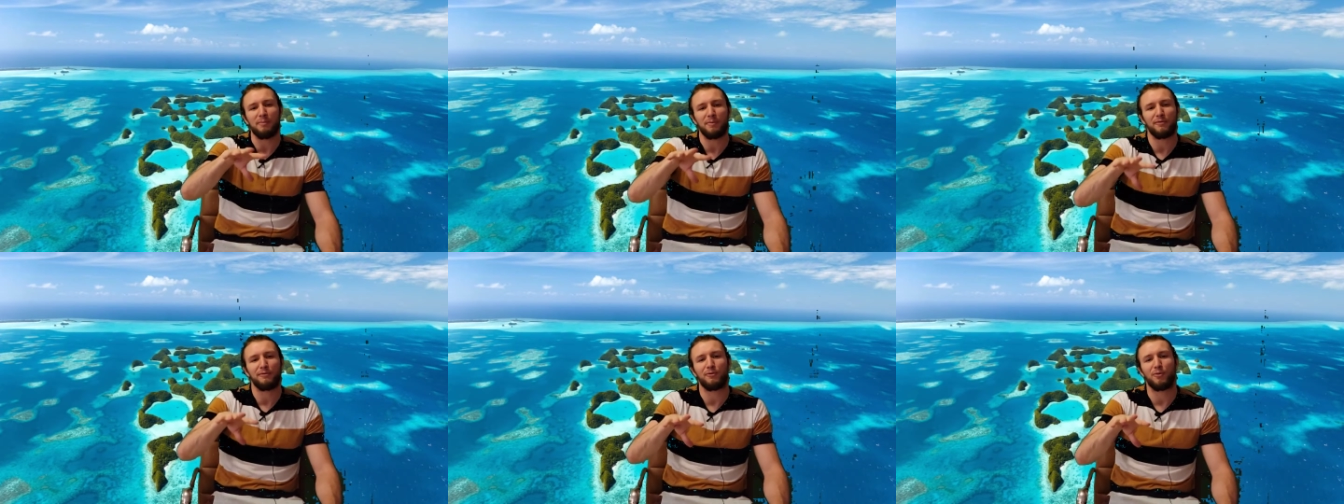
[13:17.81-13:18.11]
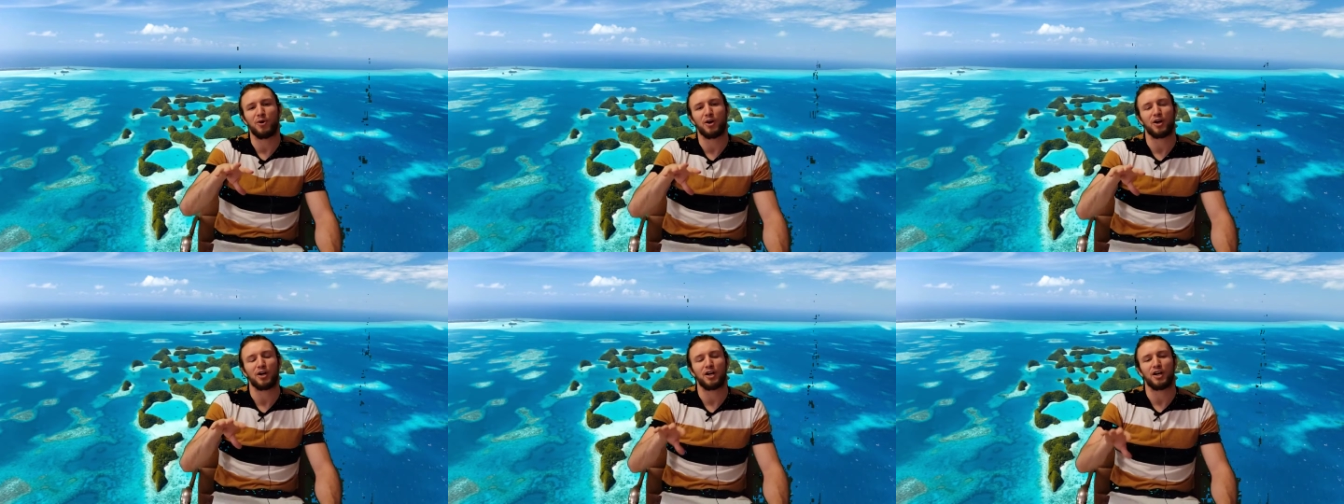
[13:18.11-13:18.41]

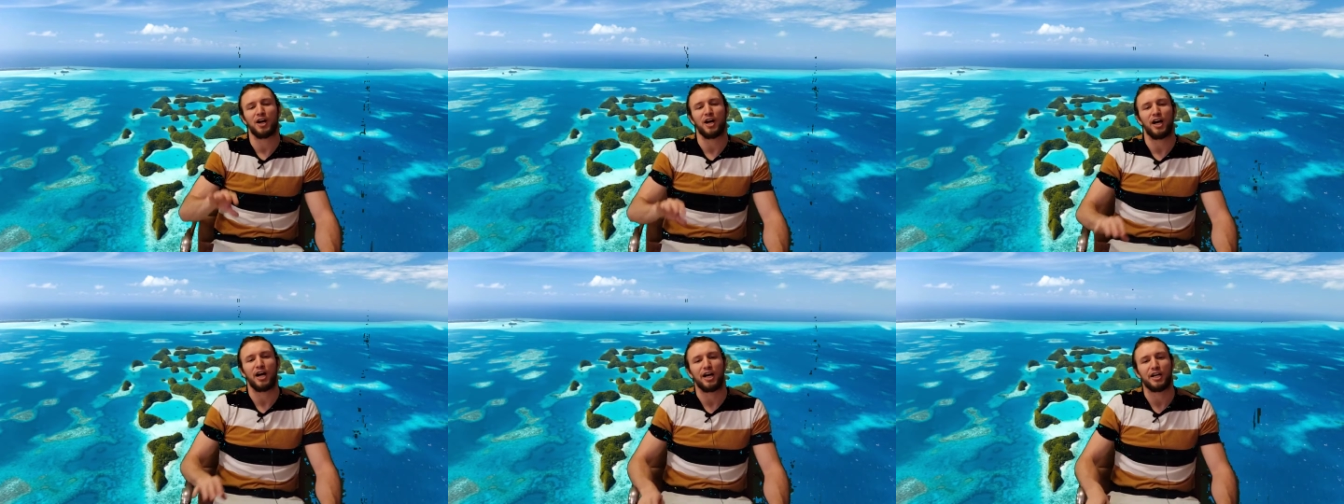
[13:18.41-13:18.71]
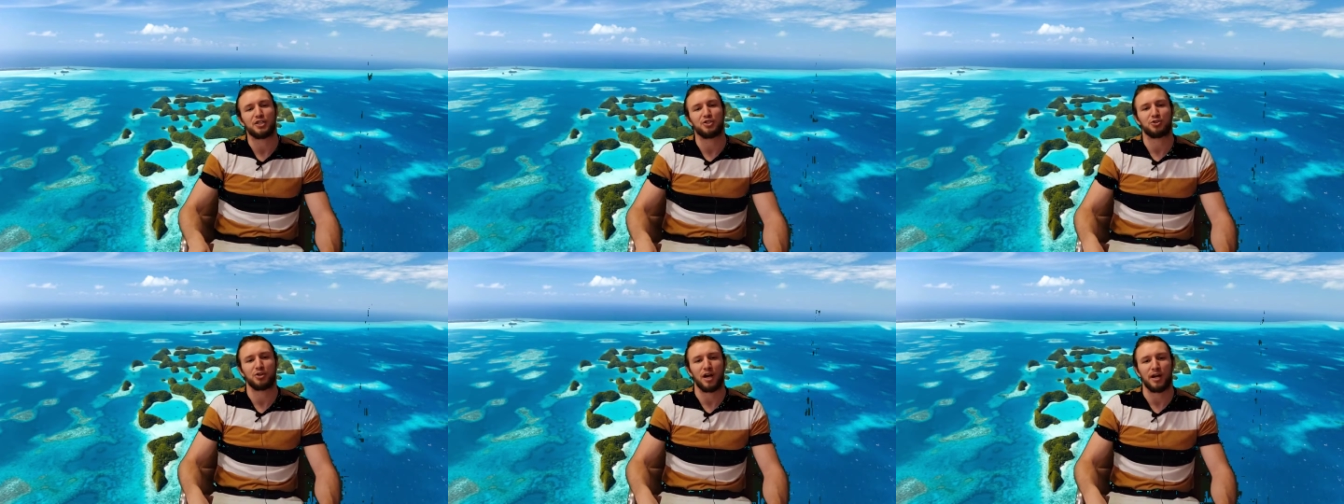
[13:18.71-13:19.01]
before
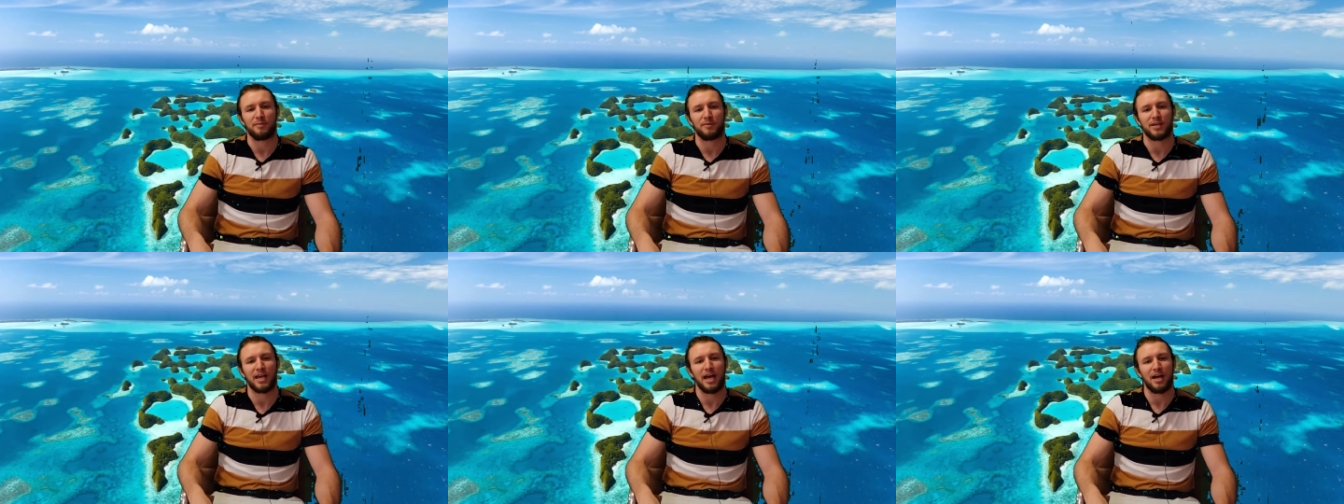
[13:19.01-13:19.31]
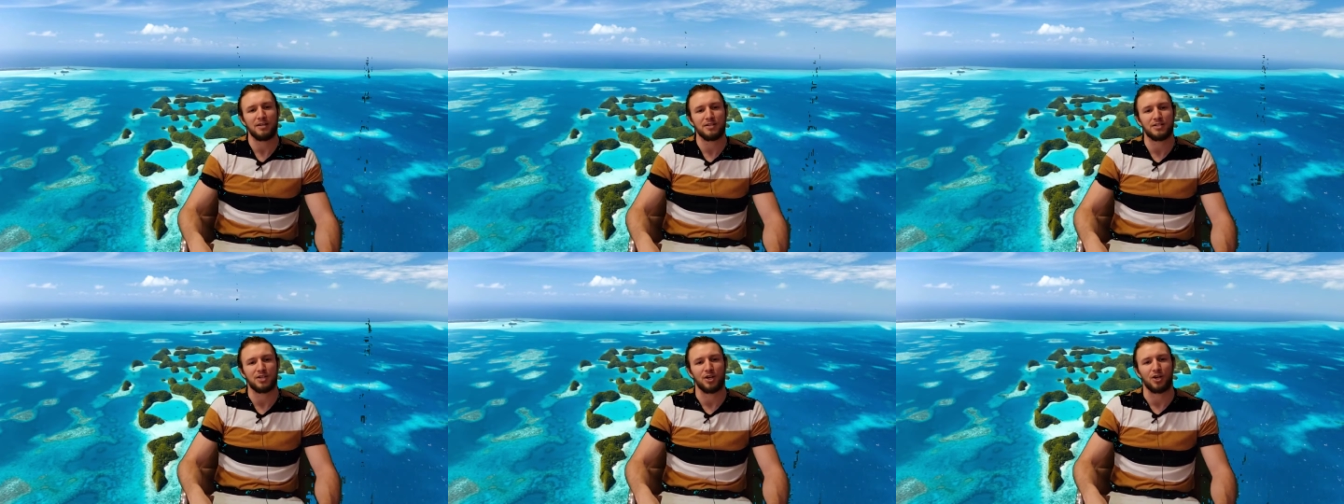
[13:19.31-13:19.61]
Tribal
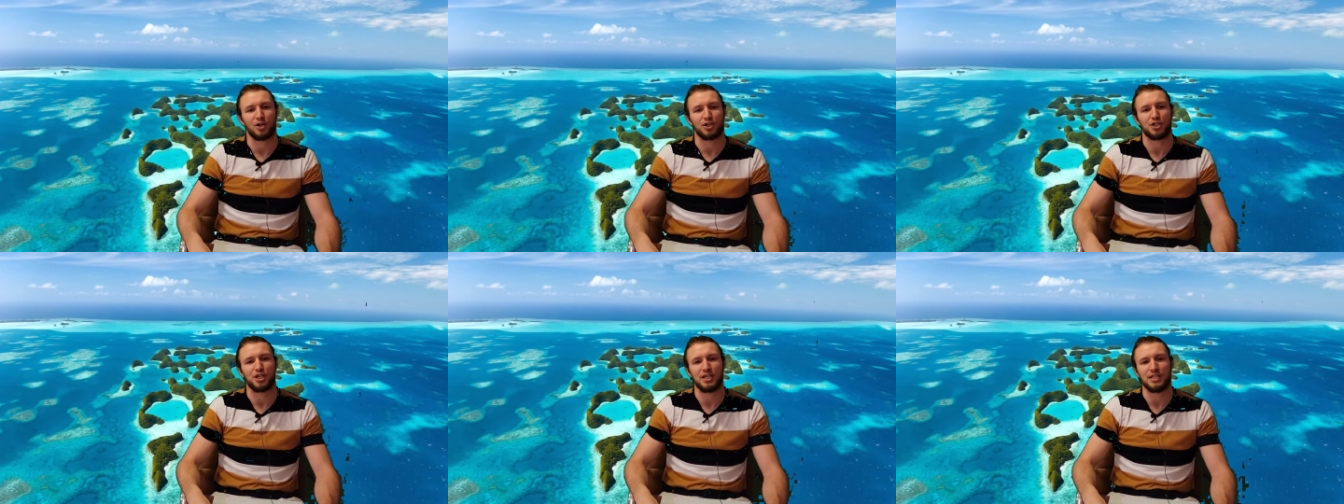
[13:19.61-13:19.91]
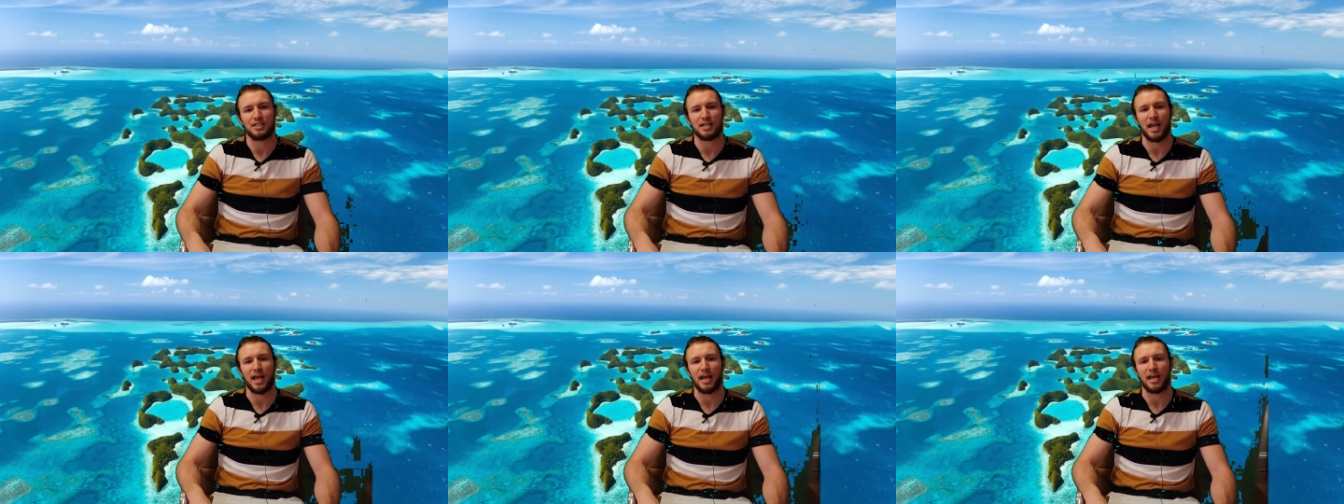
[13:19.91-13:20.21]
Council,
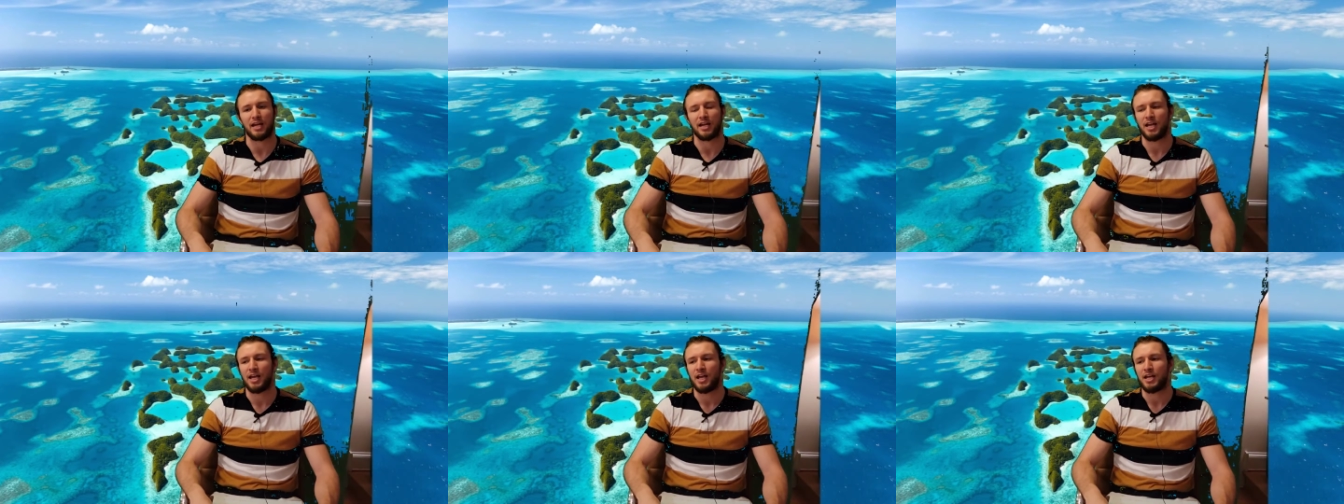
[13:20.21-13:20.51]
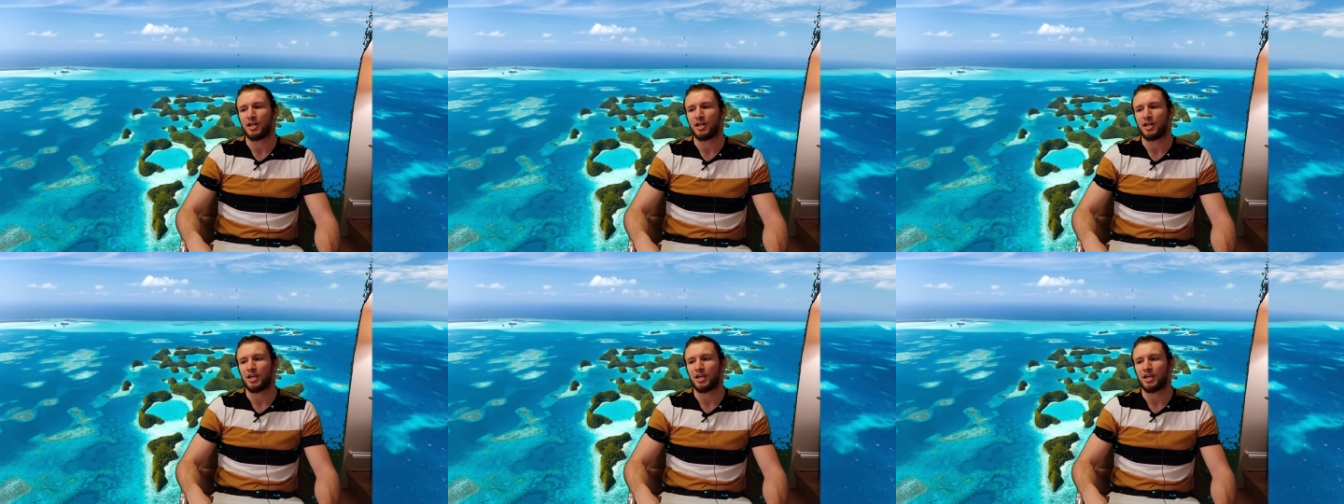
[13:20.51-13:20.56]
she's saying,